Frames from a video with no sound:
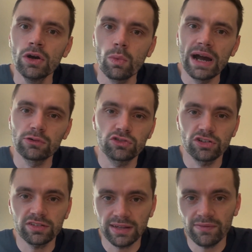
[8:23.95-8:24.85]
Wales
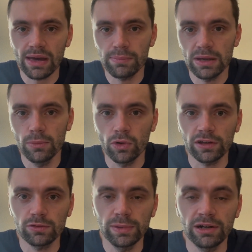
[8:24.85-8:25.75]
just have that bit more
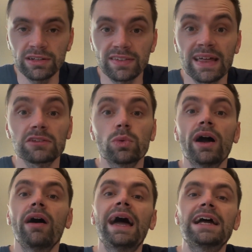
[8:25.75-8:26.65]
experience. And that's why
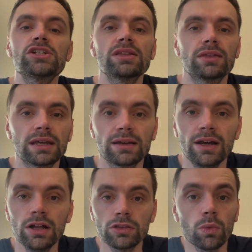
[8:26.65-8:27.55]
I actually think
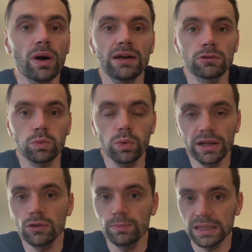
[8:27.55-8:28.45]
that Wales
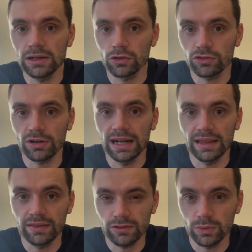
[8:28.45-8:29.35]
will beat Australia
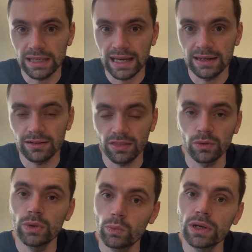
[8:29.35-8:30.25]
this weekend. I
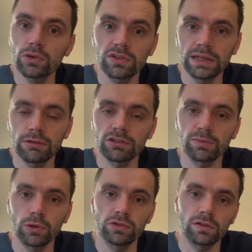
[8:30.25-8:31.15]
think we will see a
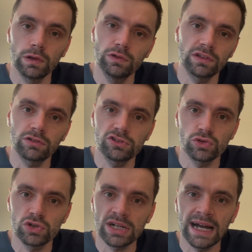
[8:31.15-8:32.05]
response. Losing to
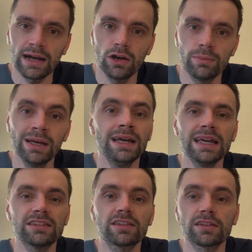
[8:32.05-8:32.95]
Georgia at home
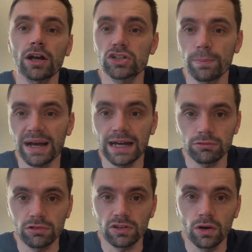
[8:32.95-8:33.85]
is such a bad
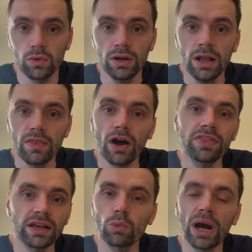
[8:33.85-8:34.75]
result that I
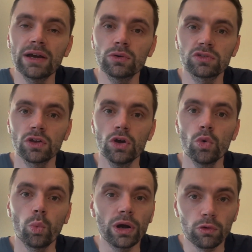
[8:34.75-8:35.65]
think Wales
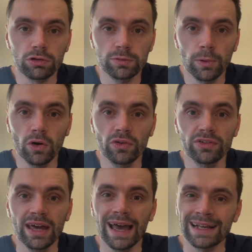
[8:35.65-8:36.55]
will respond.
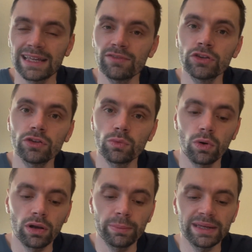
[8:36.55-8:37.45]
And given that the
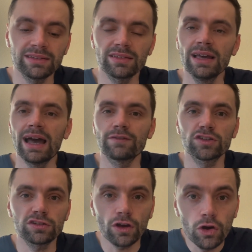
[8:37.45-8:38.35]
Wallabies have
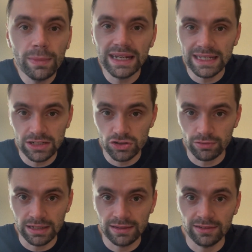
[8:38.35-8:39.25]
so many
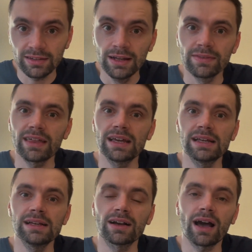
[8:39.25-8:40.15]
injuries,
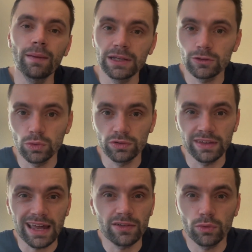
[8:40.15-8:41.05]
they are coming towards
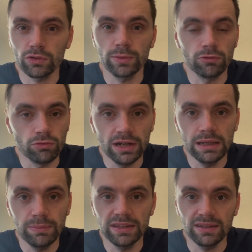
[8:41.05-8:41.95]
the end of what's been a really
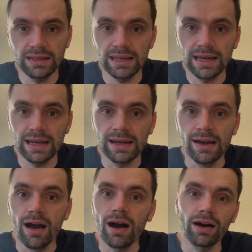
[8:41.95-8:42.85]
busy year,
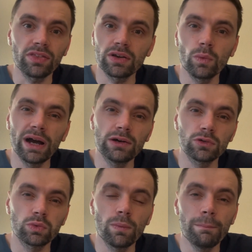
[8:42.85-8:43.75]
I think
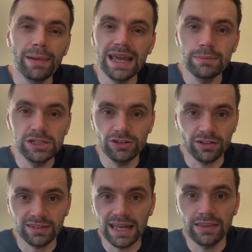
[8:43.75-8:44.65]
Wales will maybe
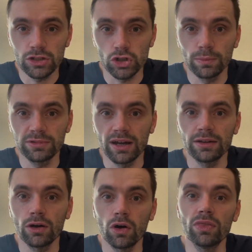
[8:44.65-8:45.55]
just get the job
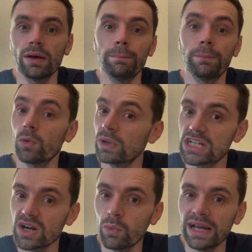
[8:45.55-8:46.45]
done on them. But we
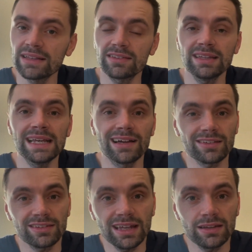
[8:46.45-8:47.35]
shall wait and see. As
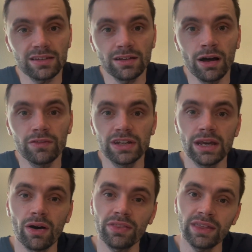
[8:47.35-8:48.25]
I said at the start of the
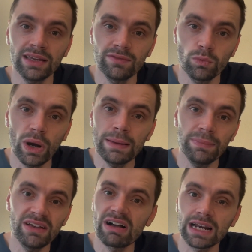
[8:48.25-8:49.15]
video, I think if Wales
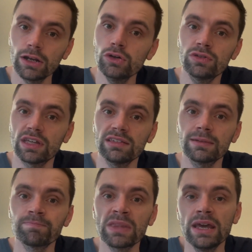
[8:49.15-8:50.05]
lose
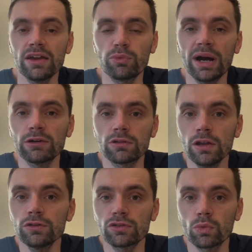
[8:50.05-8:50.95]

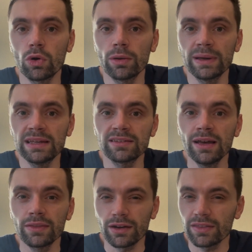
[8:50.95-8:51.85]
to the Wallabies,
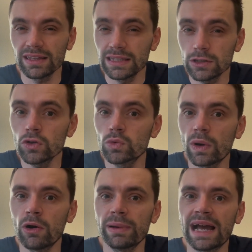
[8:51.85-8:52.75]
then I think he could
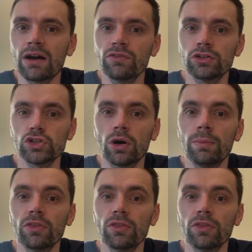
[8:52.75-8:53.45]
well be out of the job.